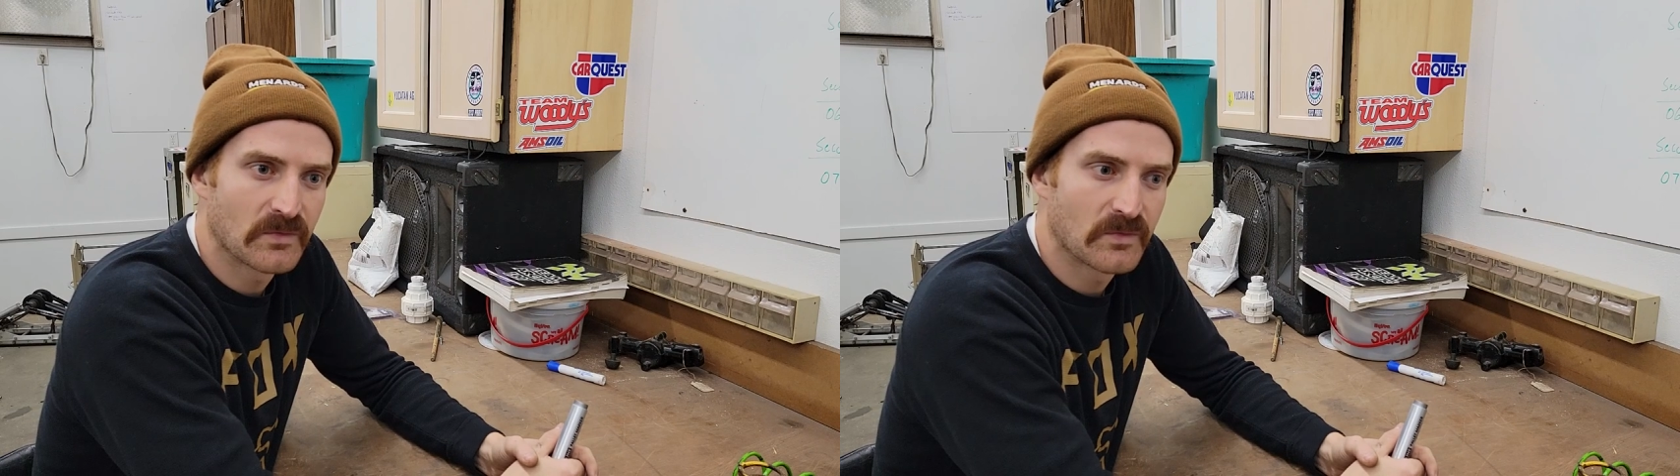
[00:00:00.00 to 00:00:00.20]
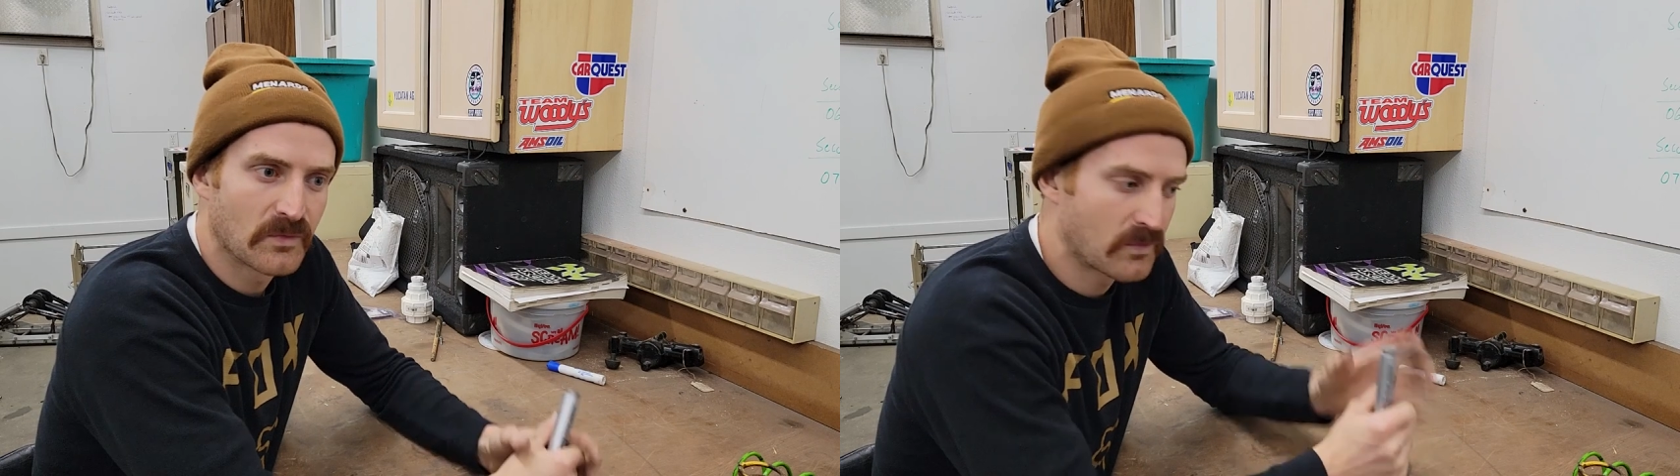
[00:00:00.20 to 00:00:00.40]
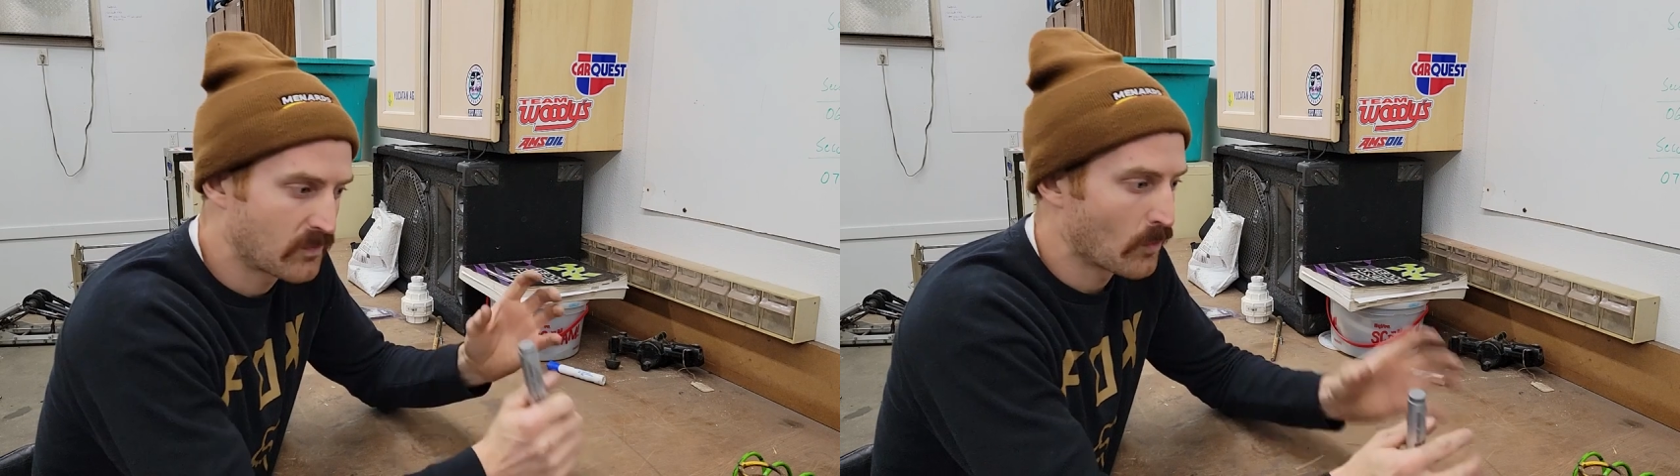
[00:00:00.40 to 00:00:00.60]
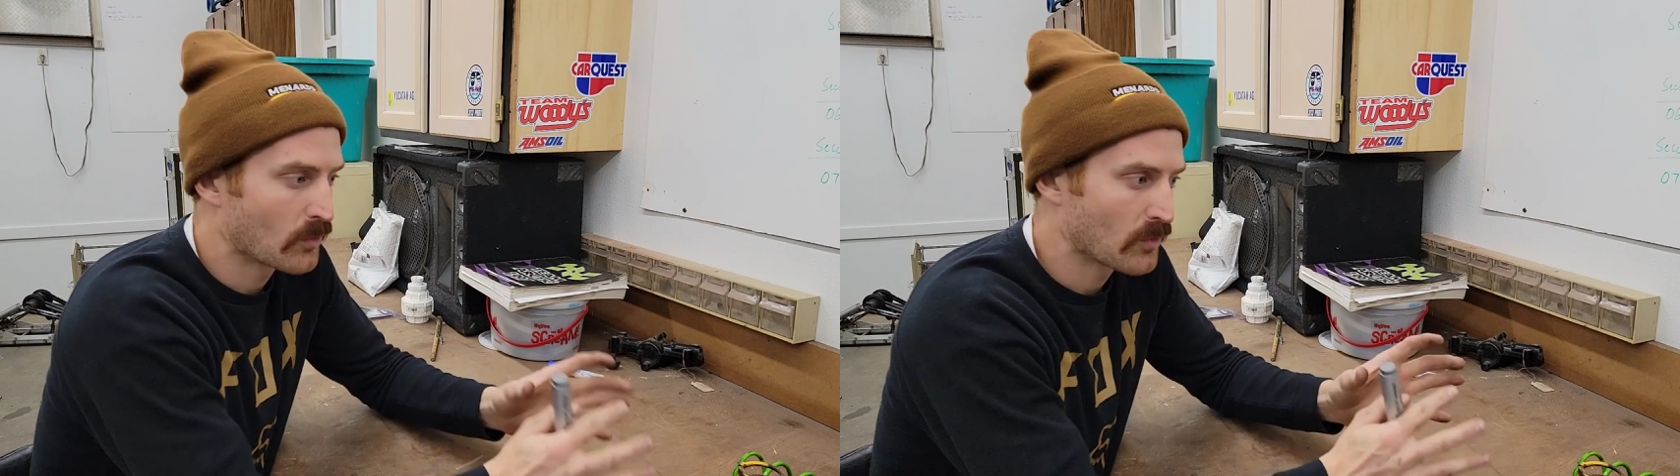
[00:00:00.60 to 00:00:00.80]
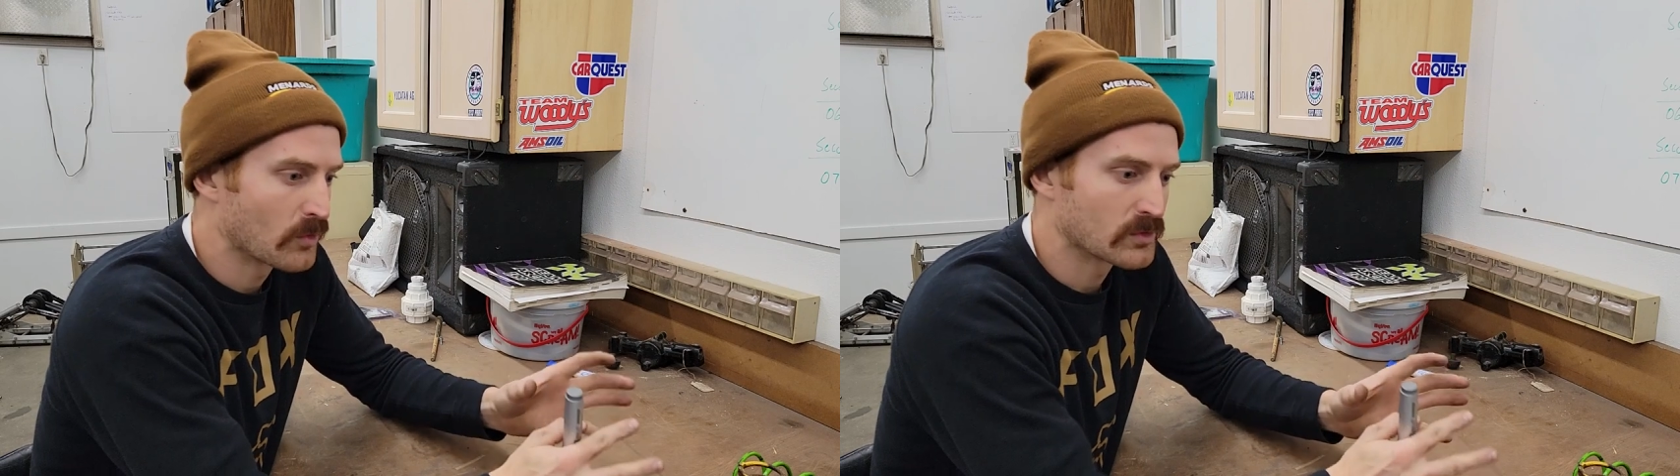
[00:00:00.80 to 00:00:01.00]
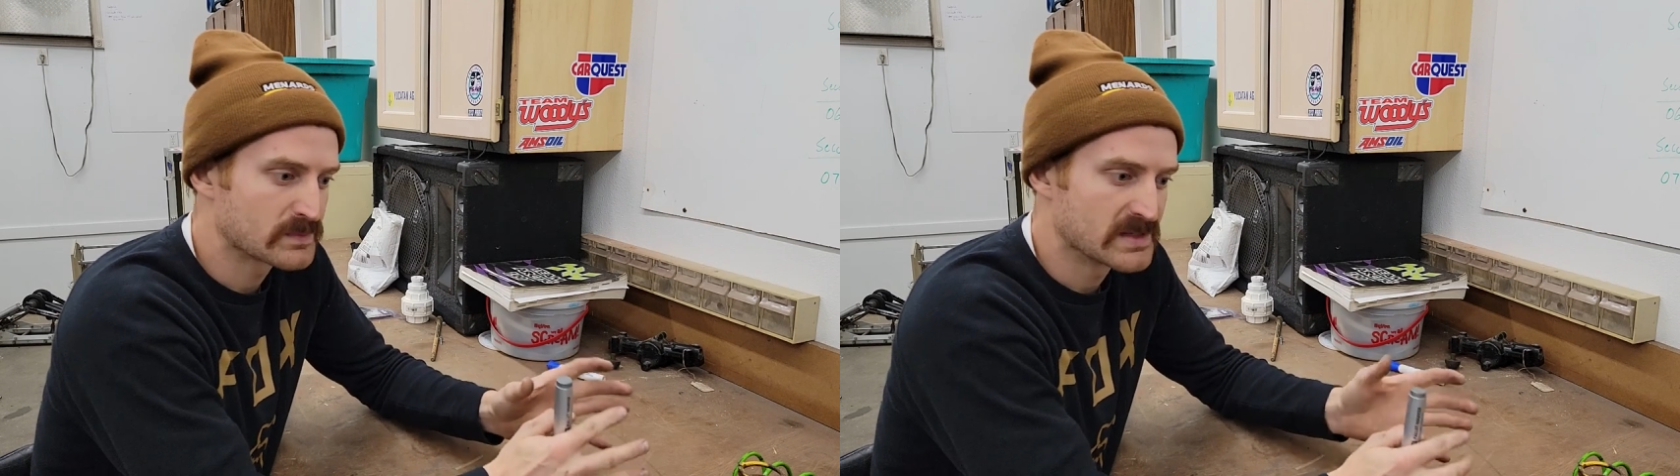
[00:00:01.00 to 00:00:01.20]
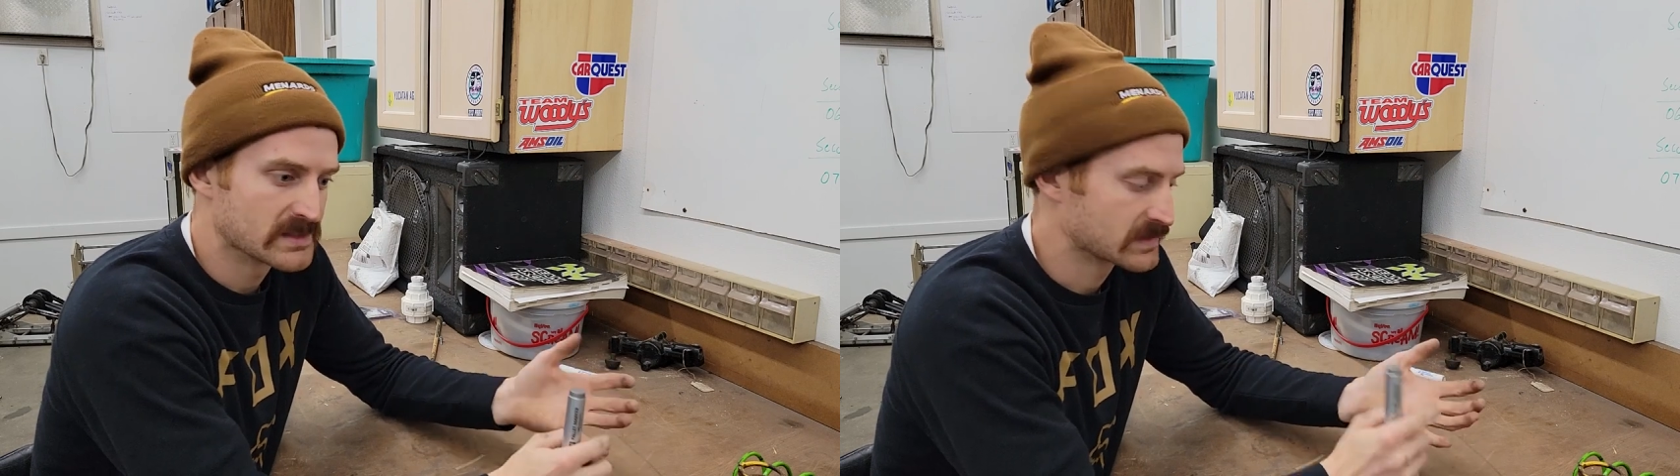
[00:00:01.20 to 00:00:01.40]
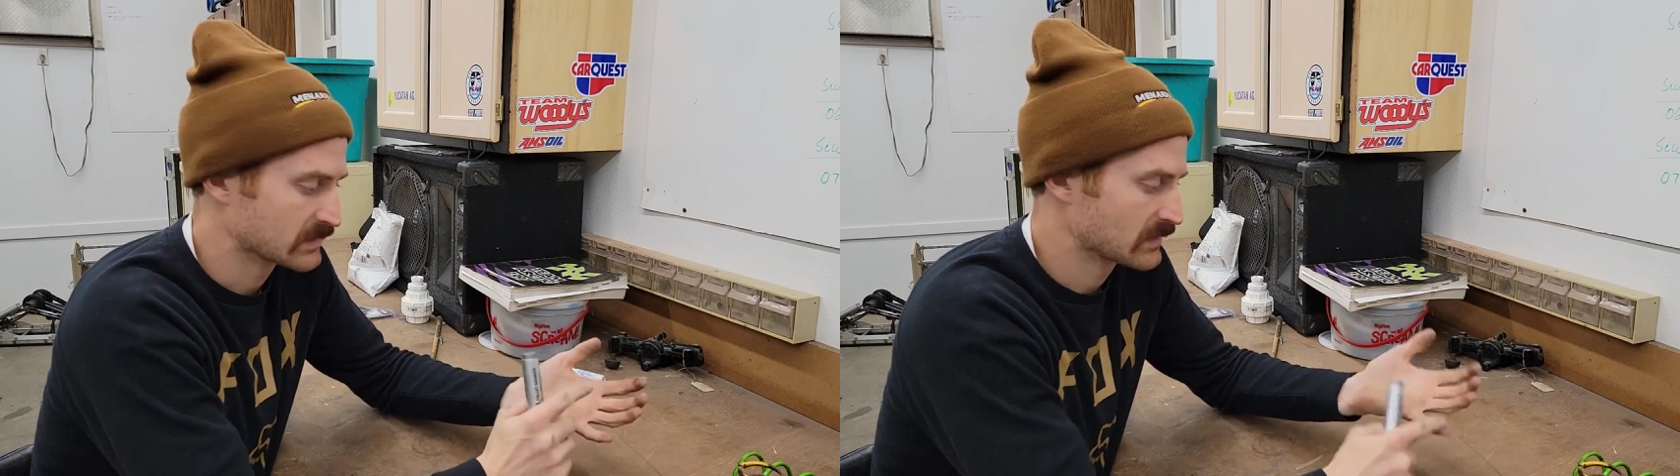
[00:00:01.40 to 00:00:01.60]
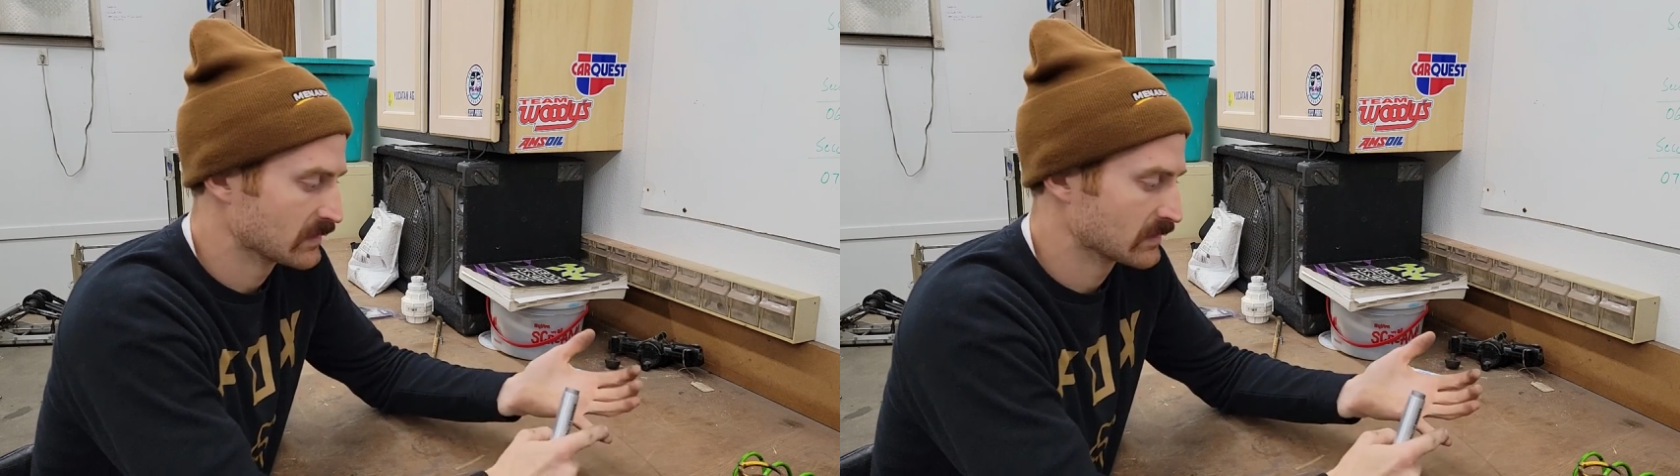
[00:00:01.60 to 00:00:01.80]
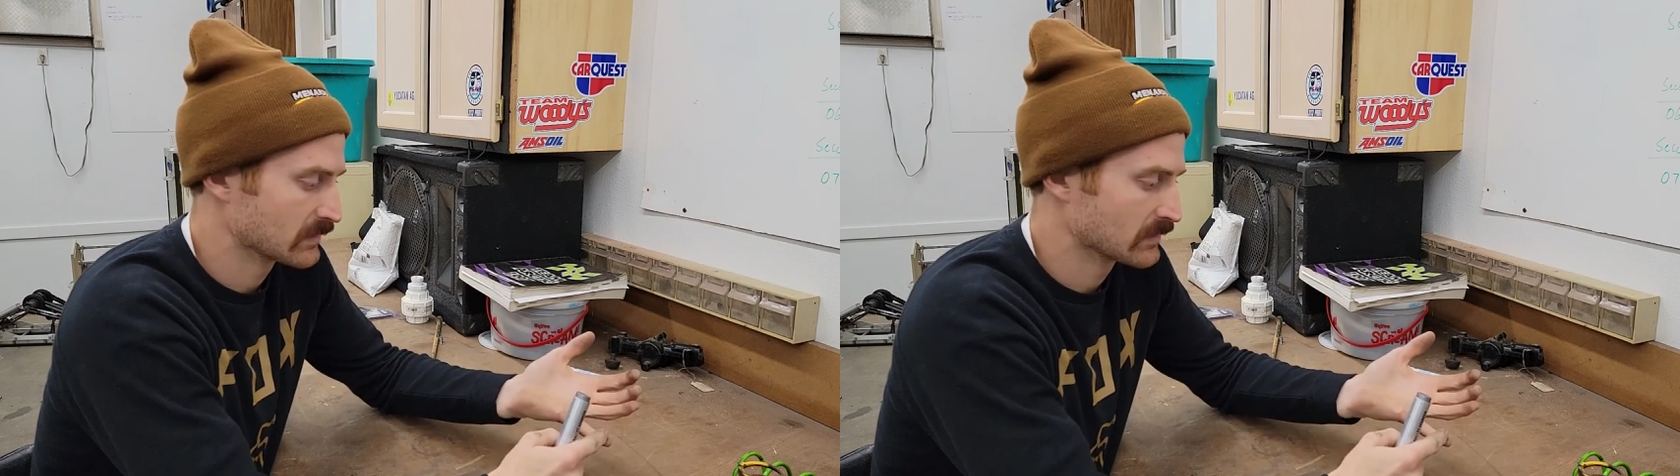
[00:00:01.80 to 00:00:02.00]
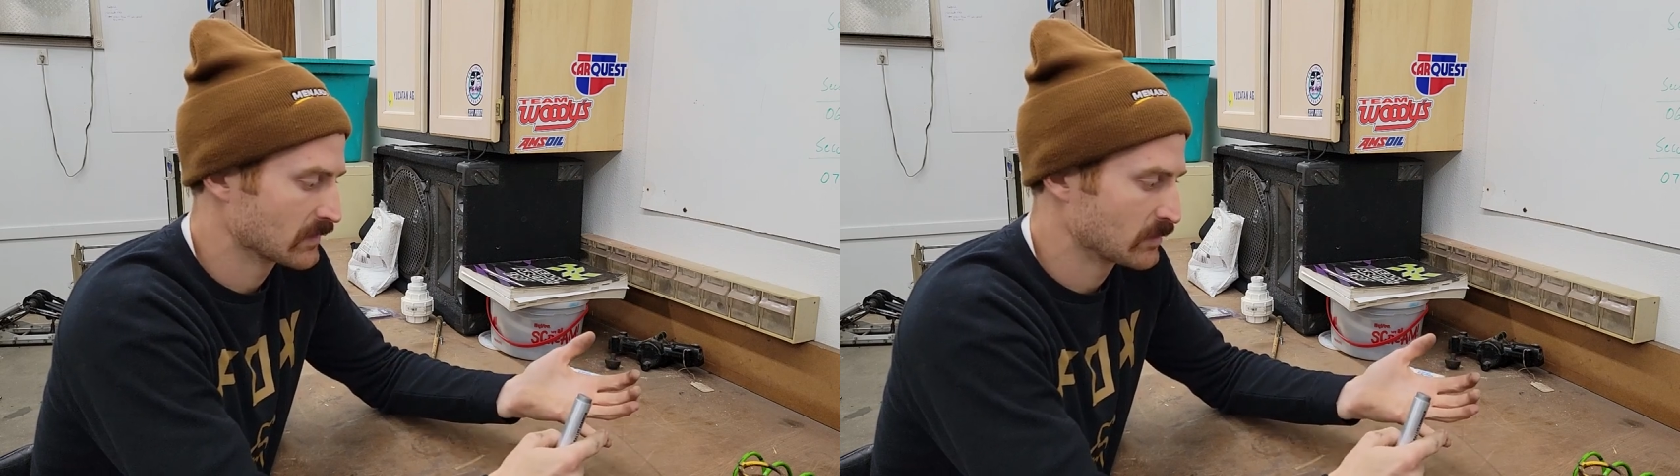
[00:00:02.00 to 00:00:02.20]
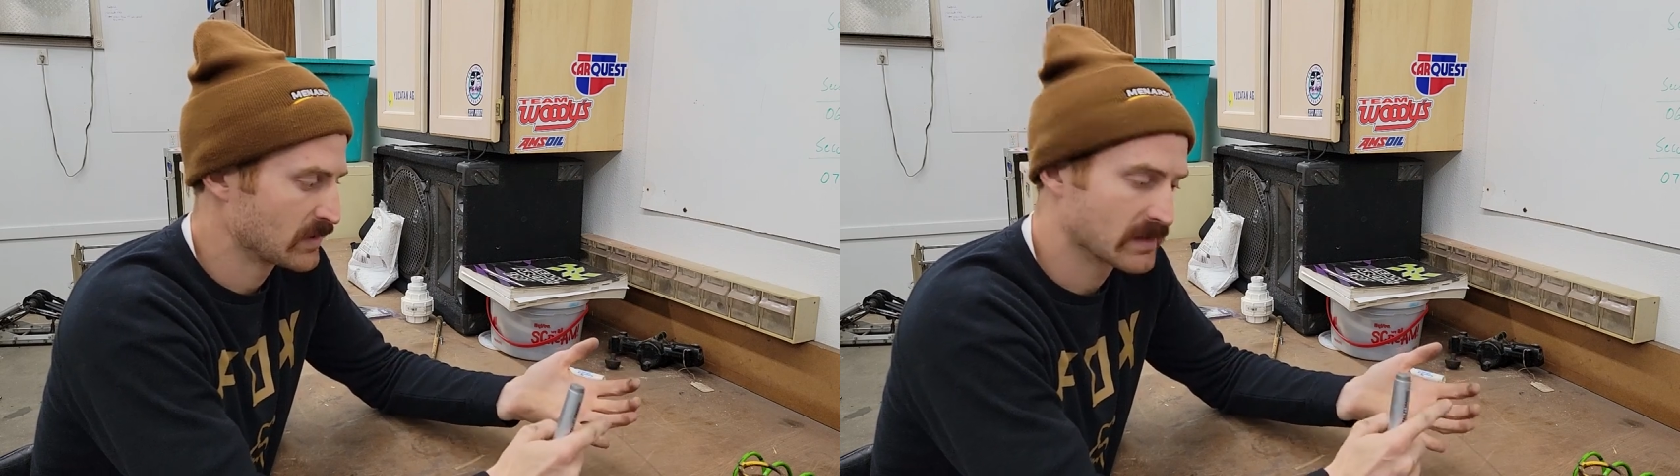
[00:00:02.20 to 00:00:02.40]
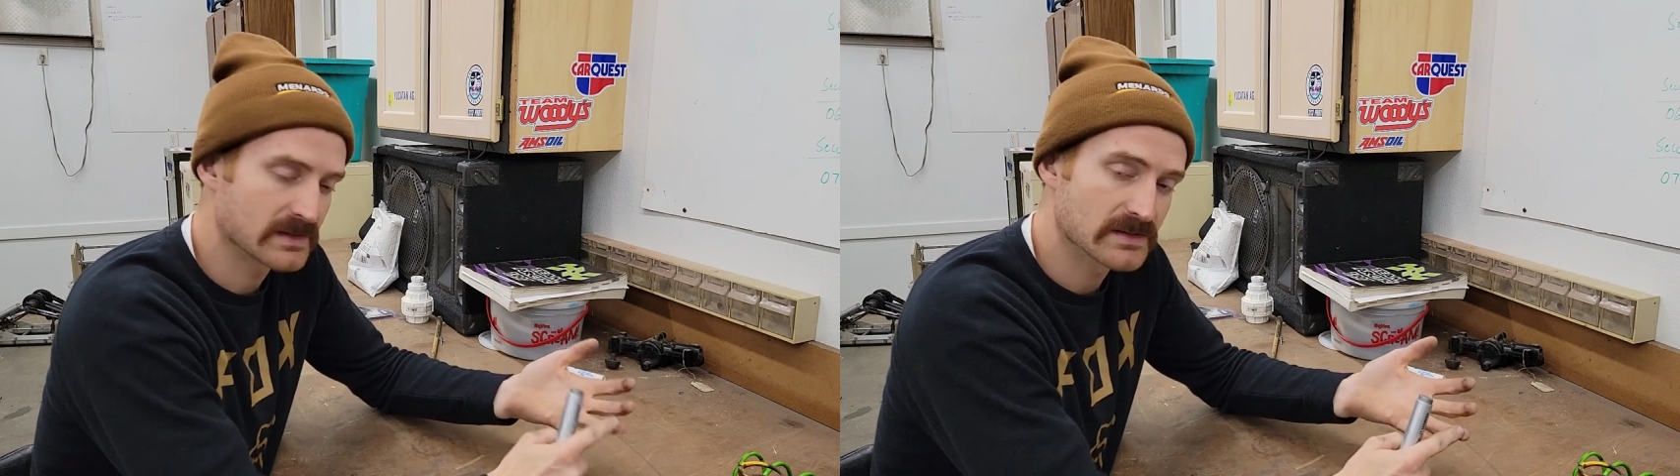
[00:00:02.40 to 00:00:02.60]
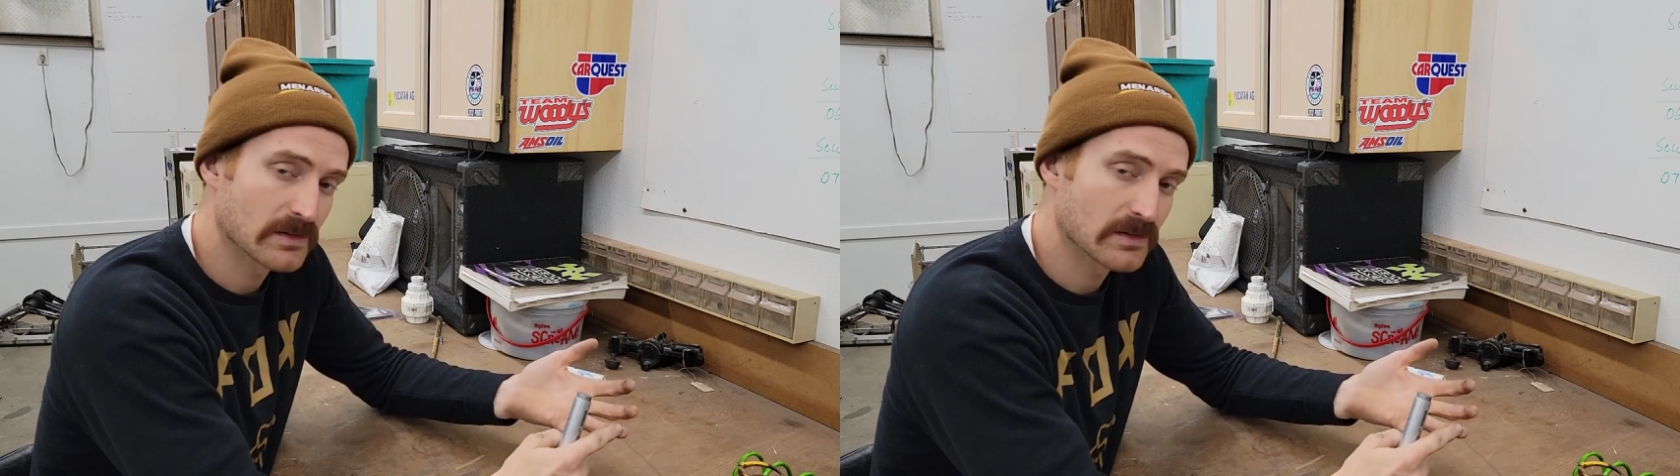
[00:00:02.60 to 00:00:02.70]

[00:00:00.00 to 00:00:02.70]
for those pieces, the pins,